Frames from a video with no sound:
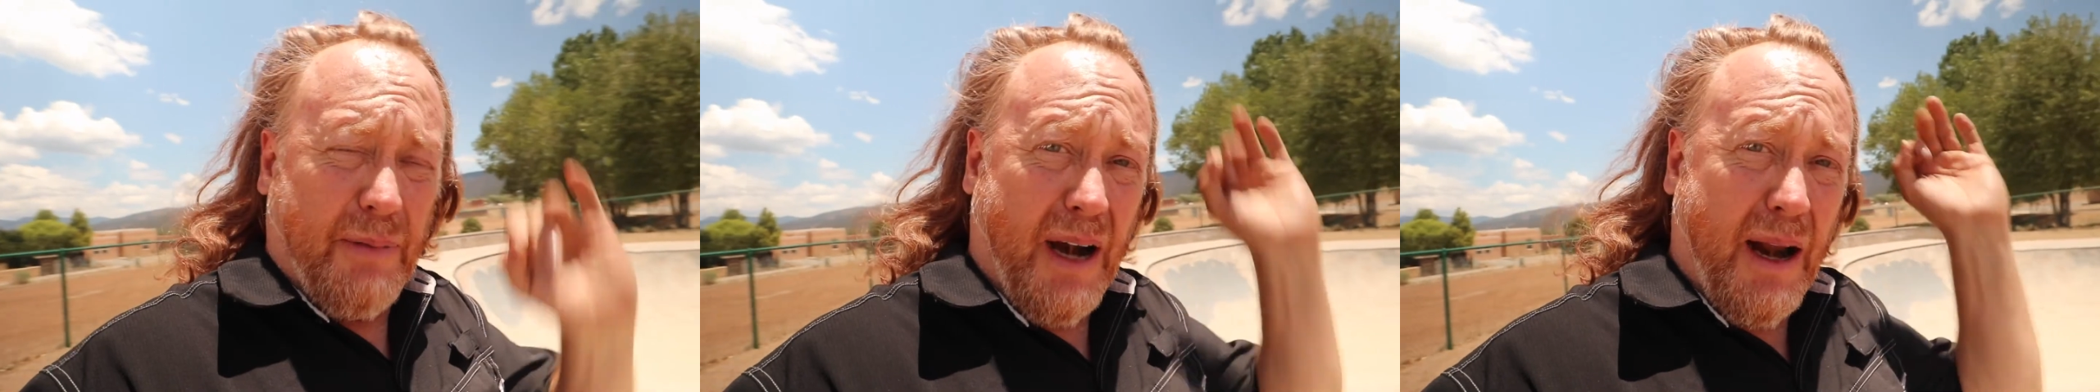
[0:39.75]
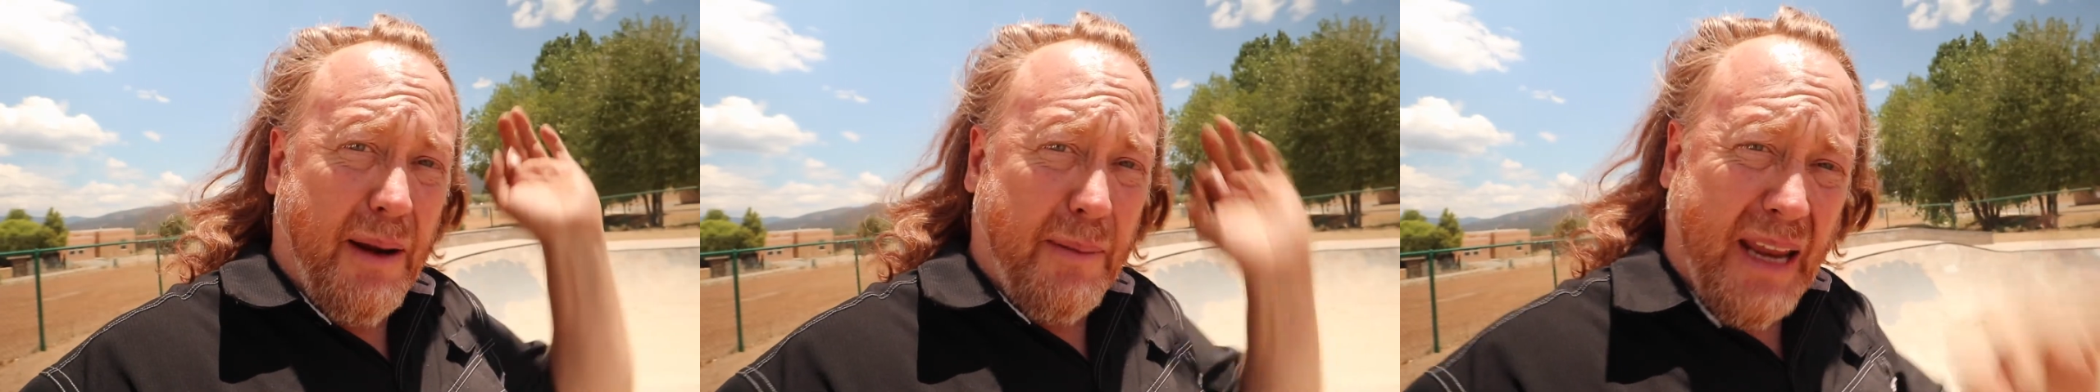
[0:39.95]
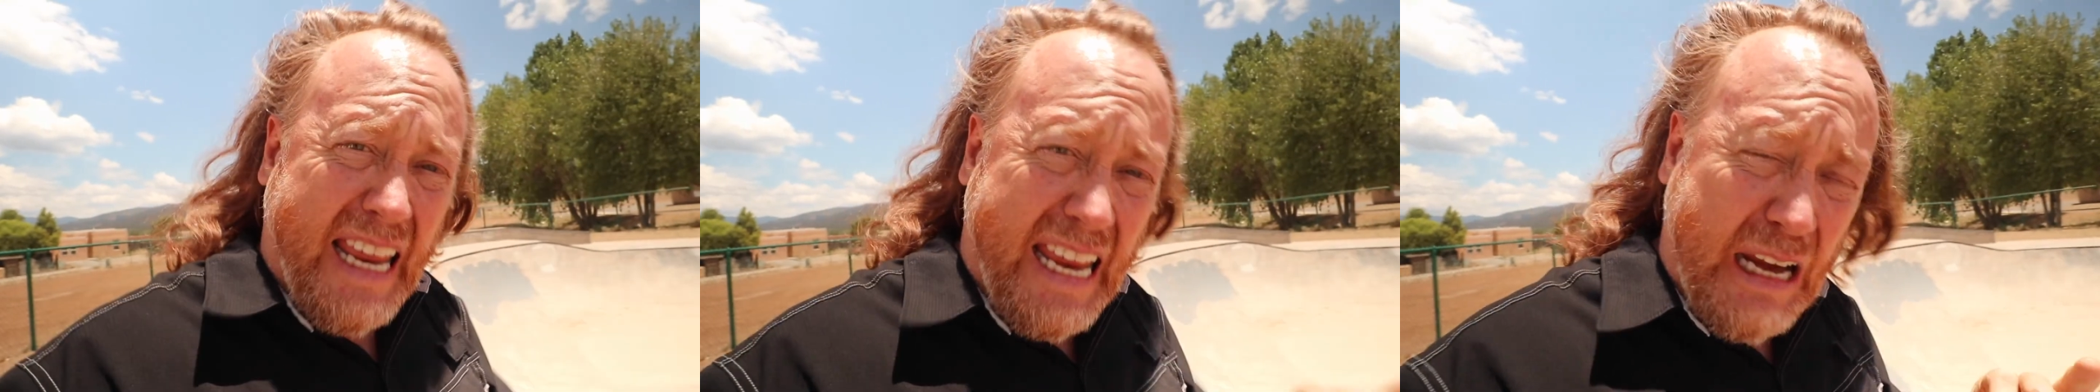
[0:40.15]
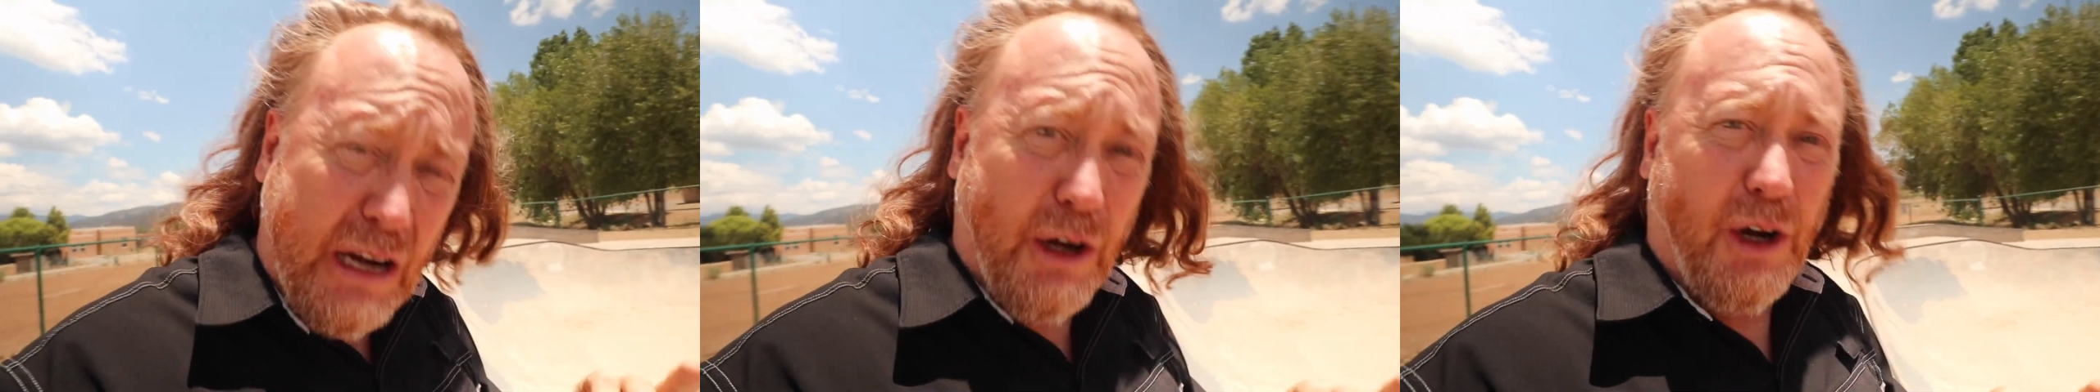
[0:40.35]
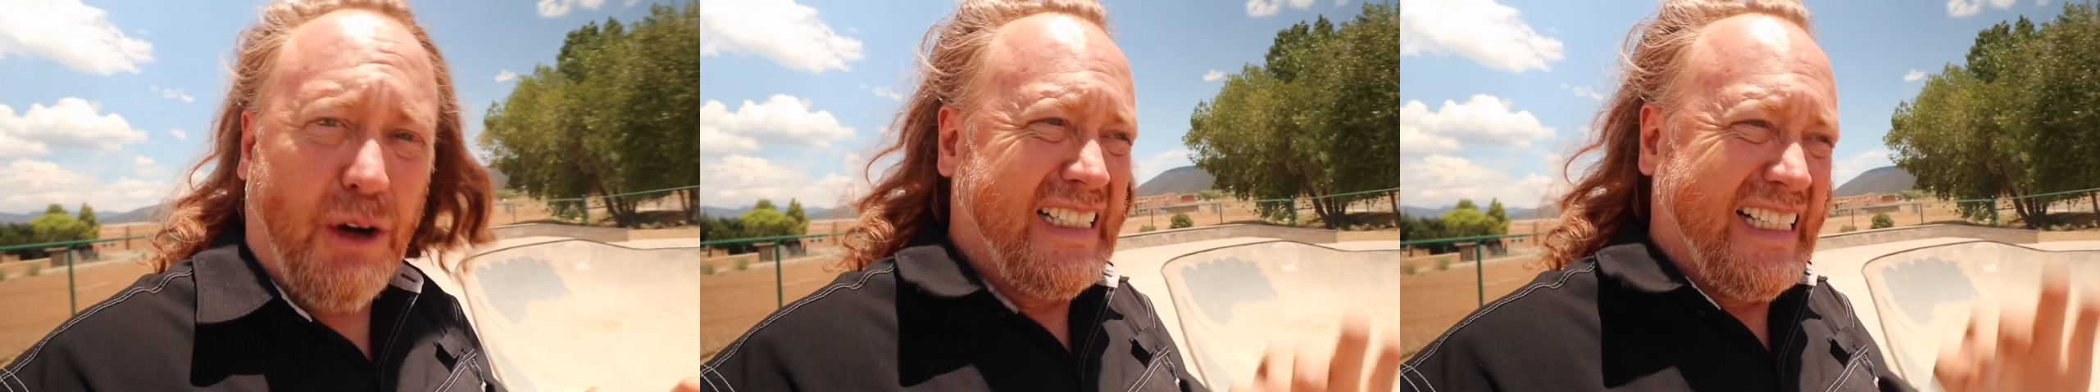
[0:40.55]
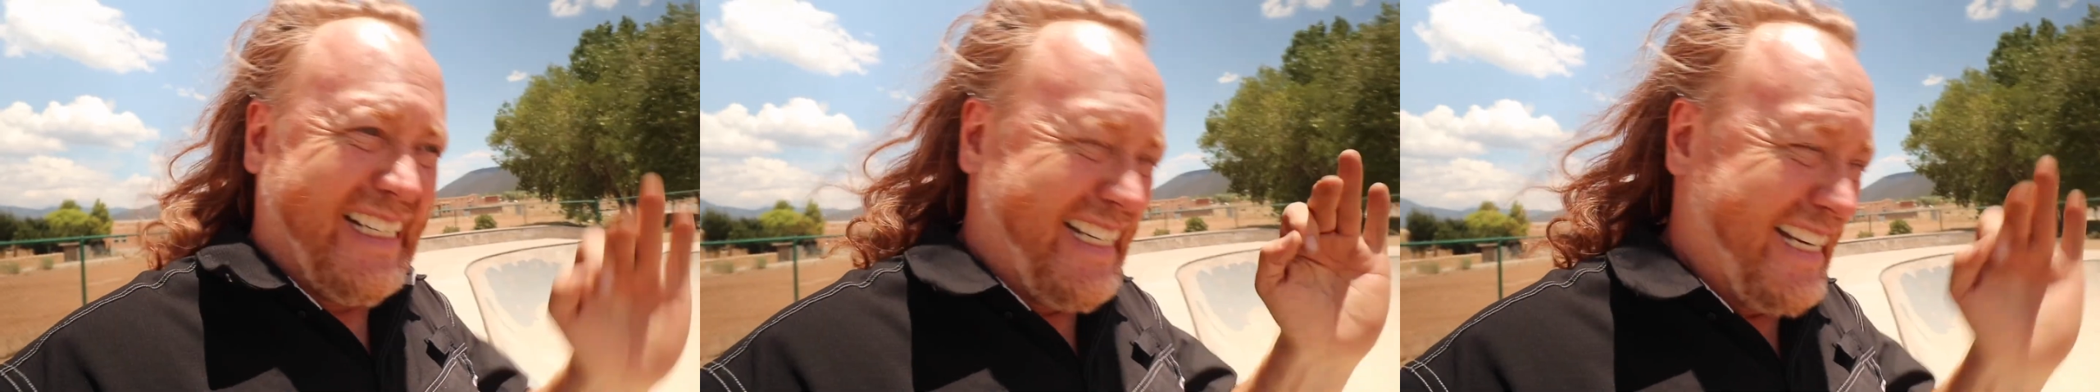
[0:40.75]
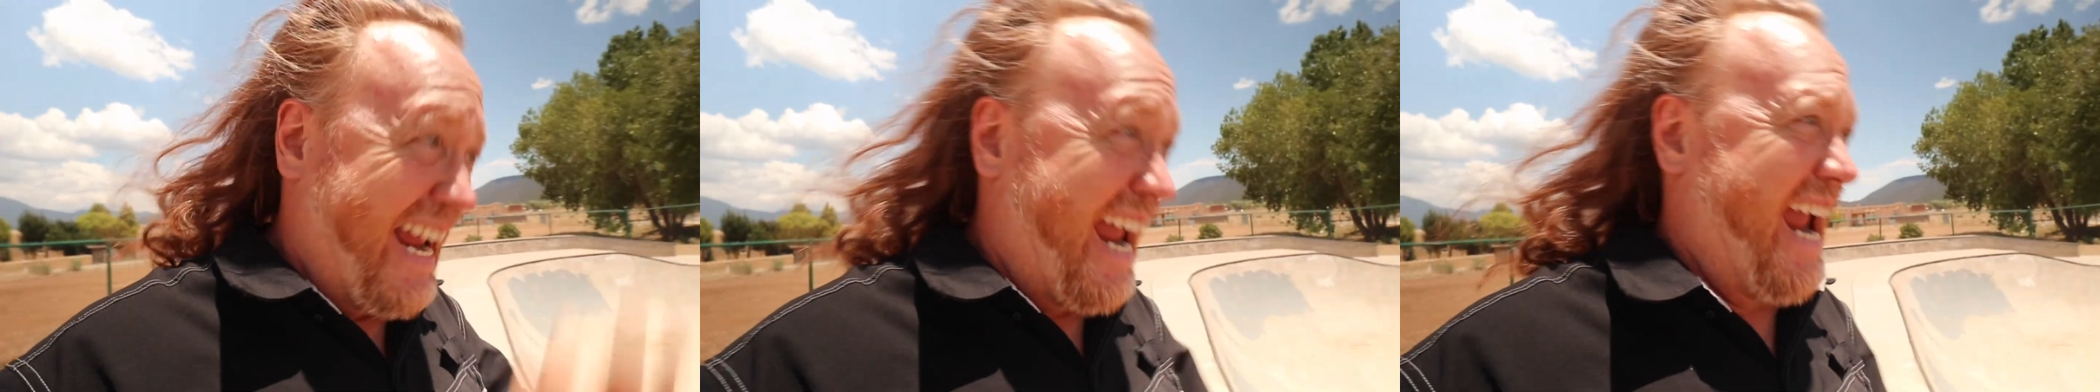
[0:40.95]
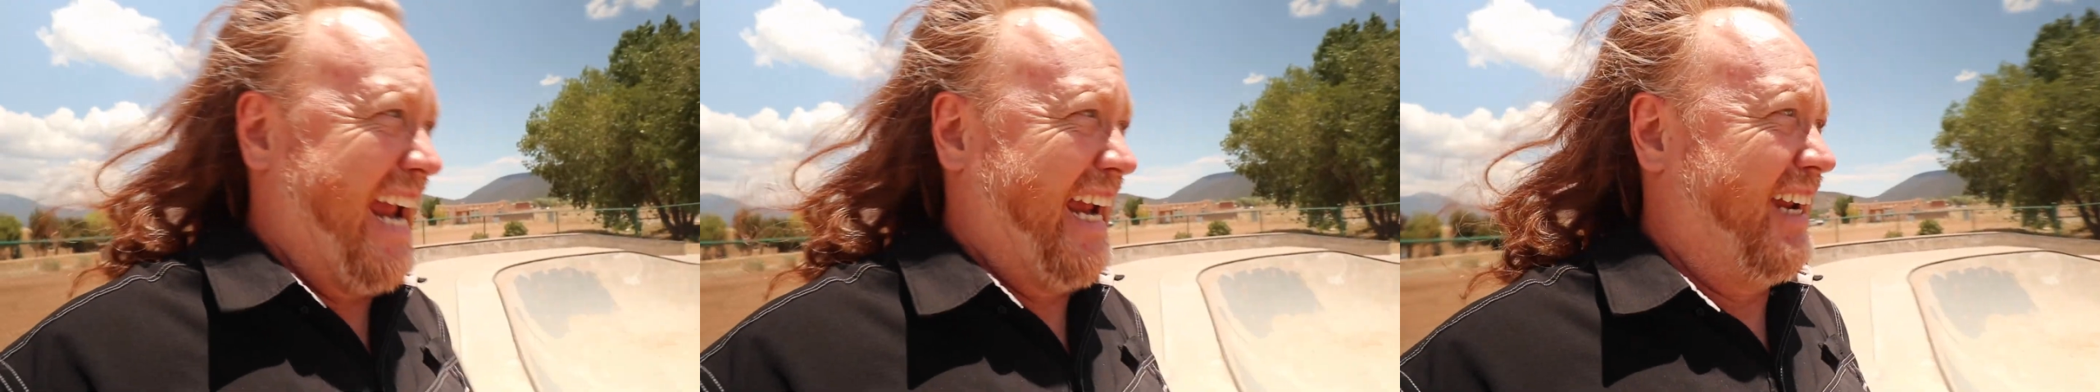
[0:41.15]
But I am here
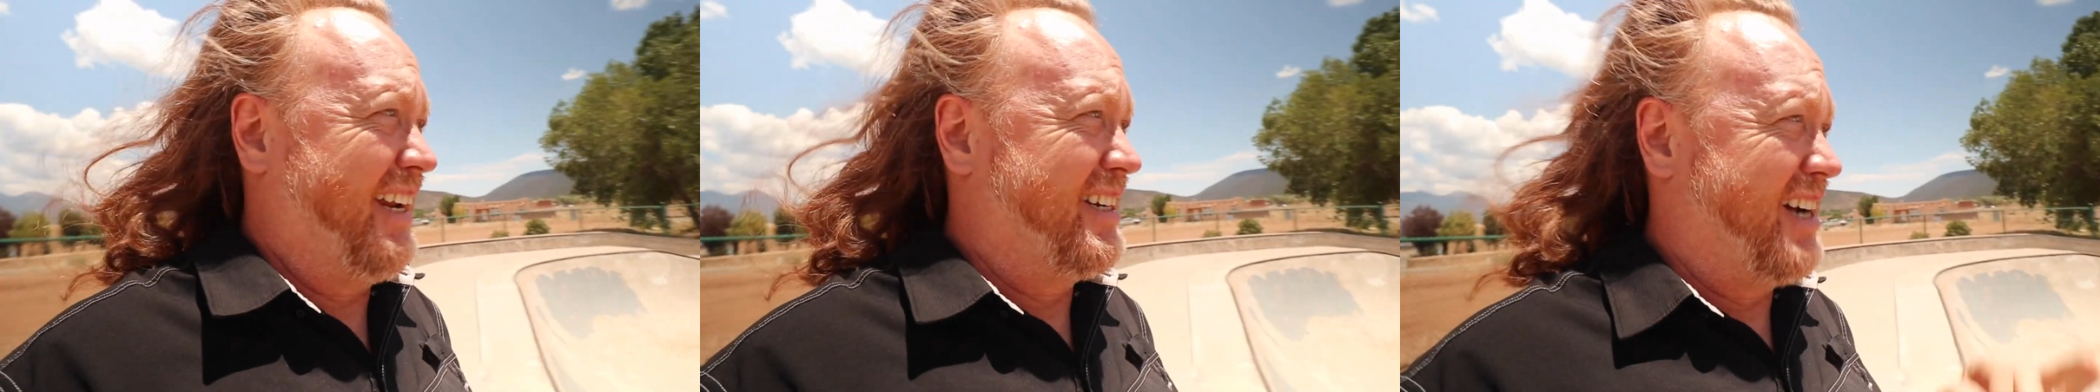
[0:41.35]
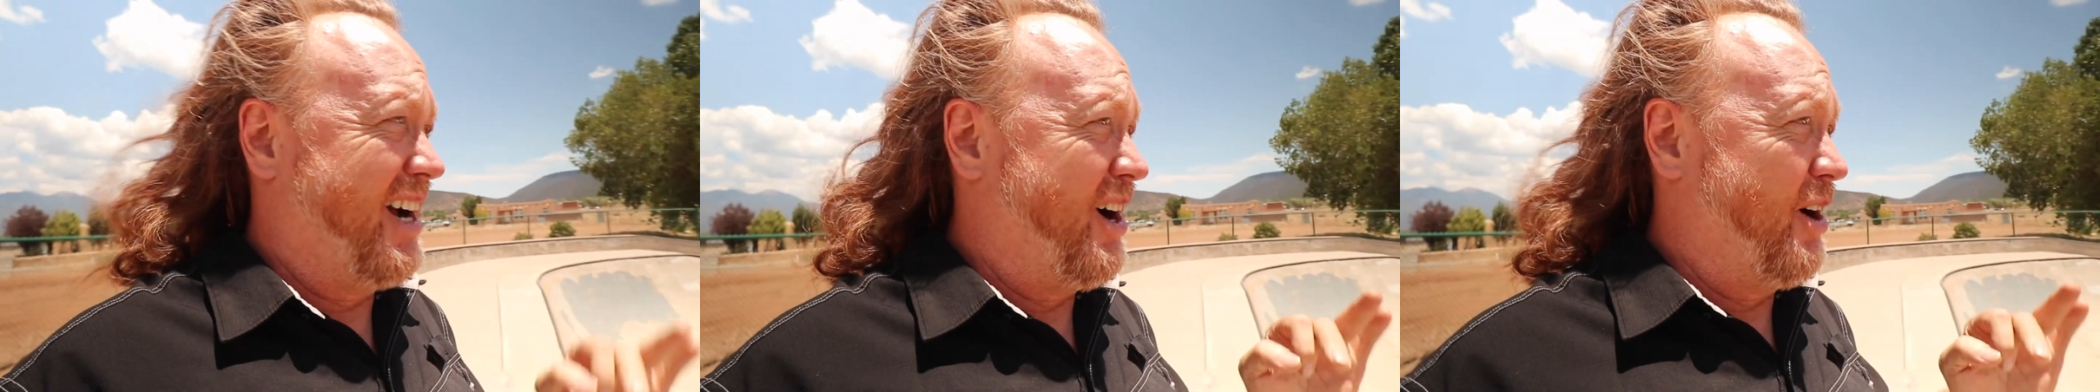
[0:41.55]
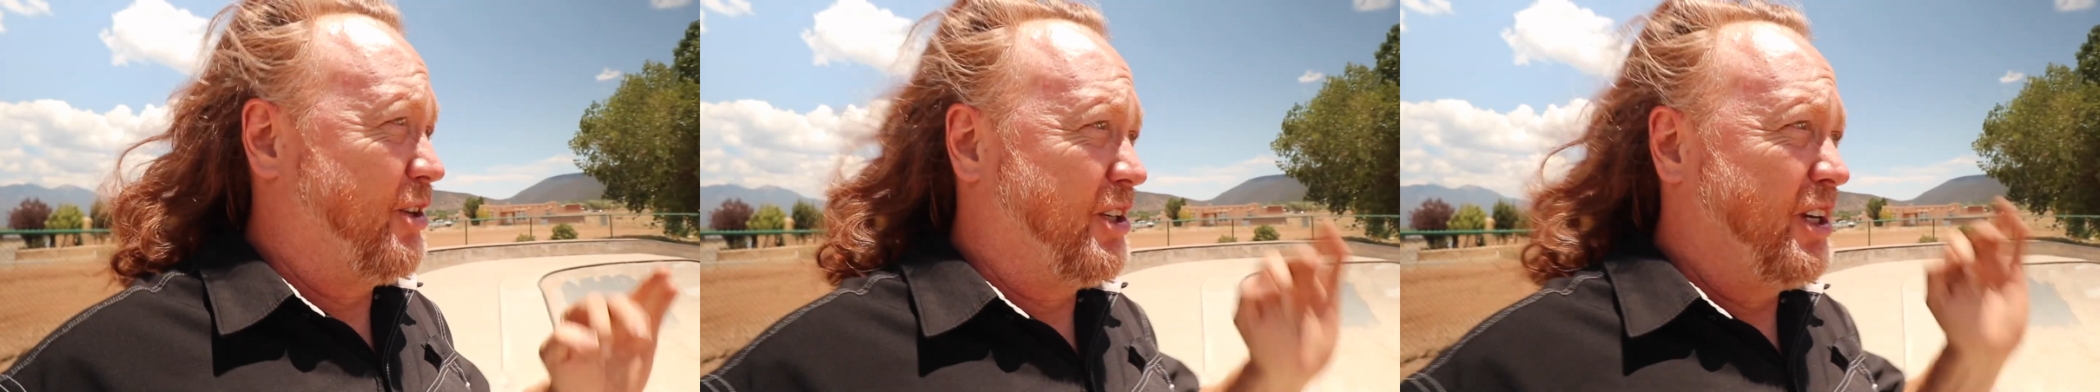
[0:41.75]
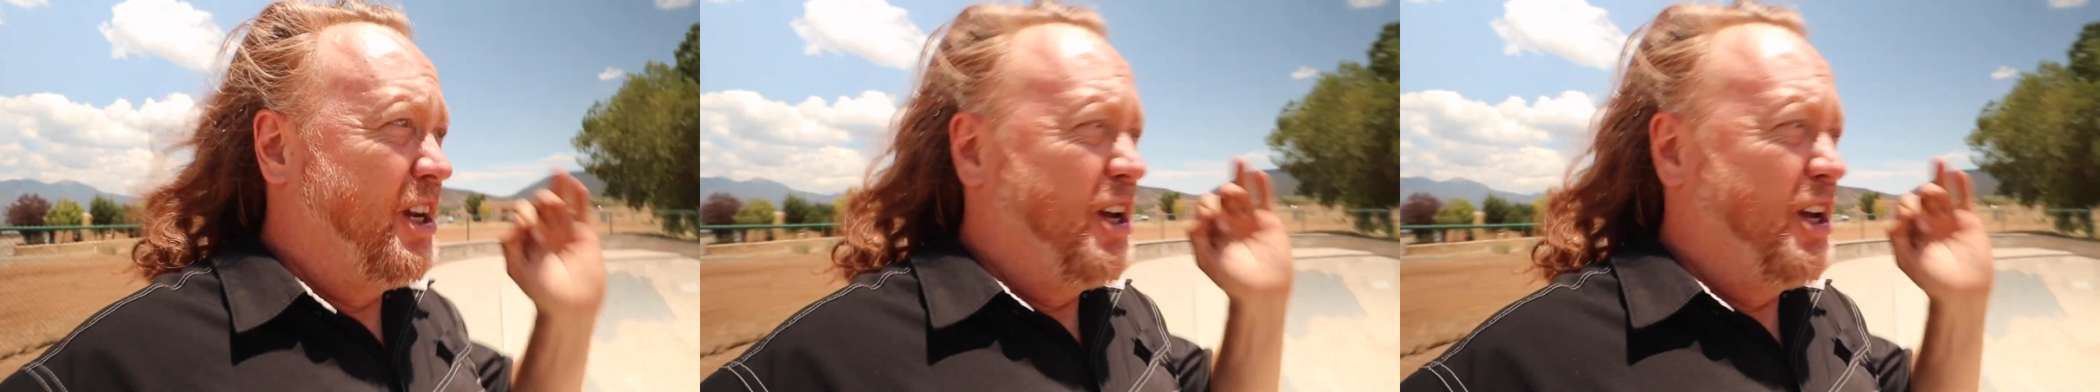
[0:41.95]
today in Taos